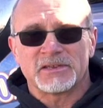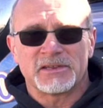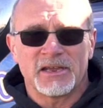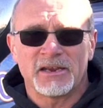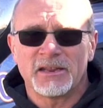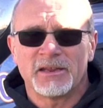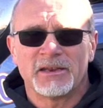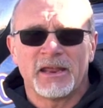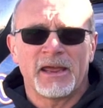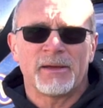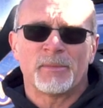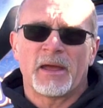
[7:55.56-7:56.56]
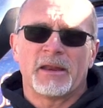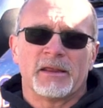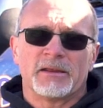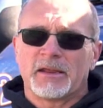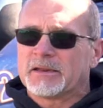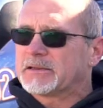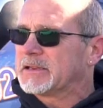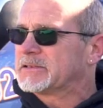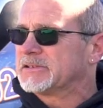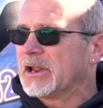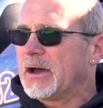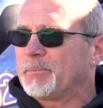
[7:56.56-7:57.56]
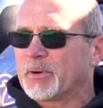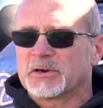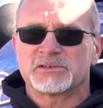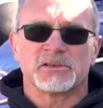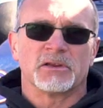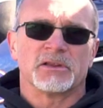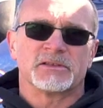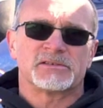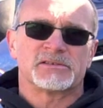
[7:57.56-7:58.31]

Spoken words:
At the end of the day, man, it's not personal.